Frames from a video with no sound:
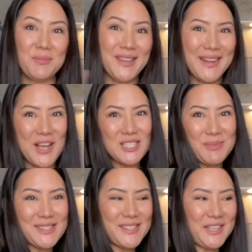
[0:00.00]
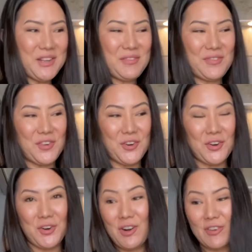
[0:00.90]
meat has been sitting
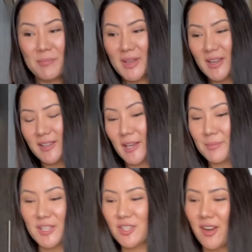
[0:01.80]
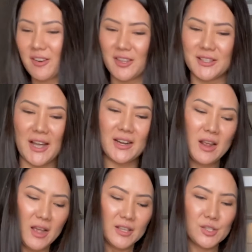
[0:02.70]
for over a minute, like much longer than that.
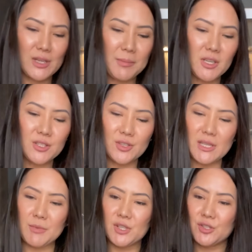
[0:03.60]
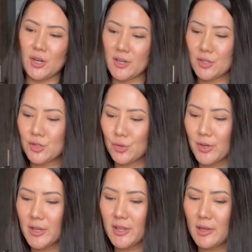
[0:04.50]
So what I'm going to do is I'm going to start
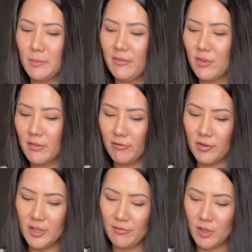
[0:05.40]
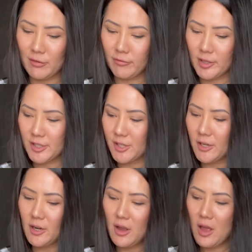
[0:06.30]
storing them for the
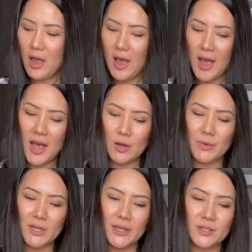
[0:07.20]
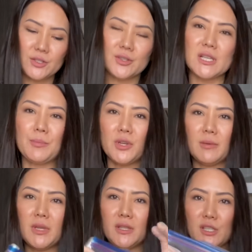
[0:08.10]
freezer. And what I like to do is I put
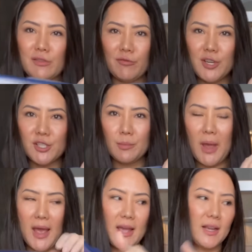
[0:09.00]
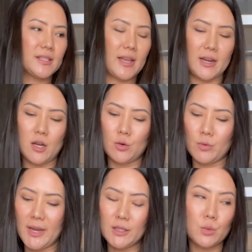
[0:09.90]
them in these freezer bags and I'll
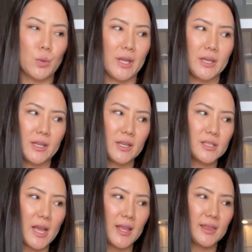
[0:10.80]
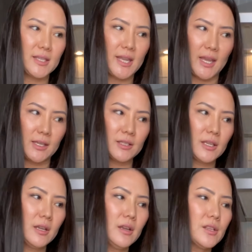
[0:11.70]
write what it is and the date.
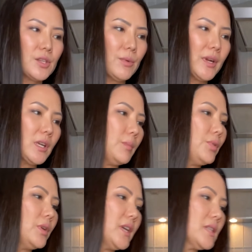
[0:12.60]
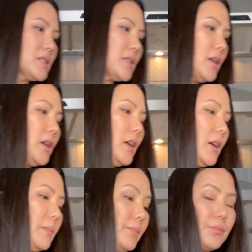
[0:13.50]
So we're going to put
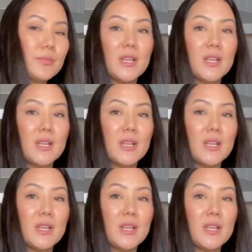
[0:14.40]
some,